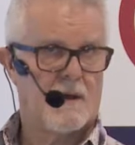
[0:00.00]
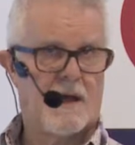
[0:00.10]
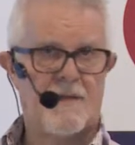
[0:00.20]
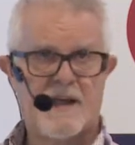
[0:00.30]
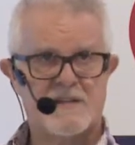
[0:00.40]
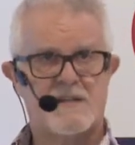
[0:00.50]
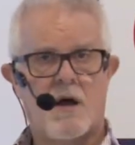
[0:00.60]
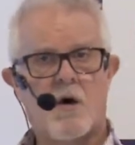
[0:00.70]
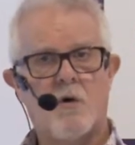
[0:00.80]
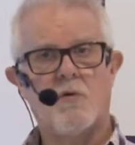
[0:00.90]
And that's the
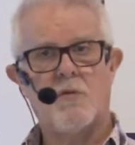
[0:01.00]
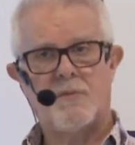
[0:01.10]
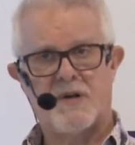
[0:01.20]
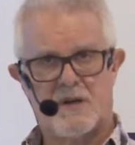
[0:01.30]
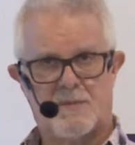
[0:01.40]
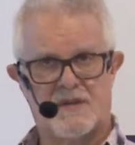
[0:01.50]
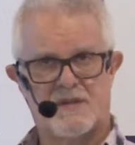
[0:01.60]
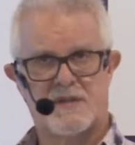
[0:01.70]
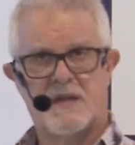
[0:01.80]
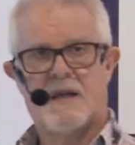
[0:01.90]
whole
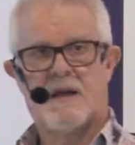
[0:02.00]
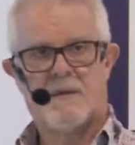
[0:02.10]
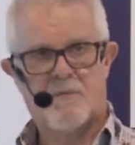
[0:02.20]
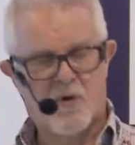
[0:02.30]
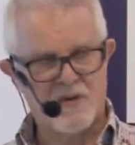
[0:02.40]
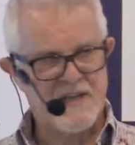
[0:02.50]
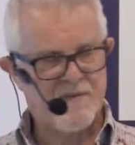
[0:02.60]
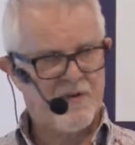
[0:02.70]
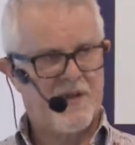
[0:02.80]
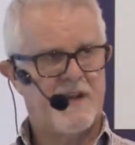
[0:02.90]
purpose. Point
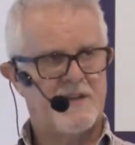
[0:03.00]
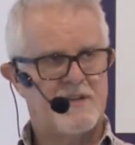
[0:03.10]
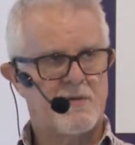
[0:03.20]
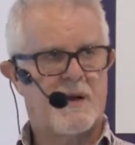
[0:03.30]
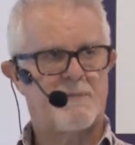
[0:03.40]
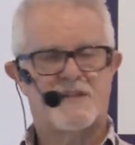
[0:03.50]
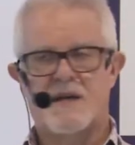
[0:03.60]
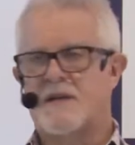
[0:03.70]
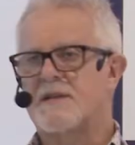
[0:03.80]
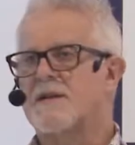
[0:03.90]
everything into the
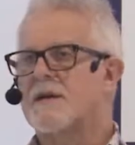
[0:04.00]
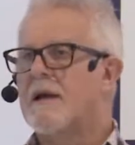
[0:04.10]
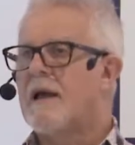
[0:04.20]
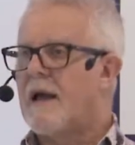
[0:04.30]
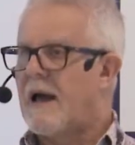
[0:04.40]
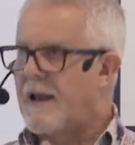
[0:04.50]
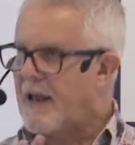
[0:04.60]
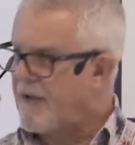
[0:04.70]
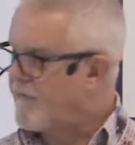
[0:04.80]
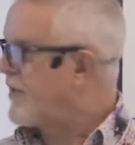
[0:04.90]
website, and
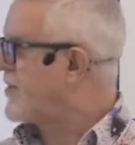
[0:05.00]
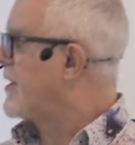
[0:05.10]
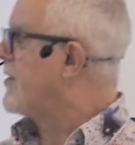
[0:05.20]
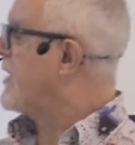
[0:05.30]
everything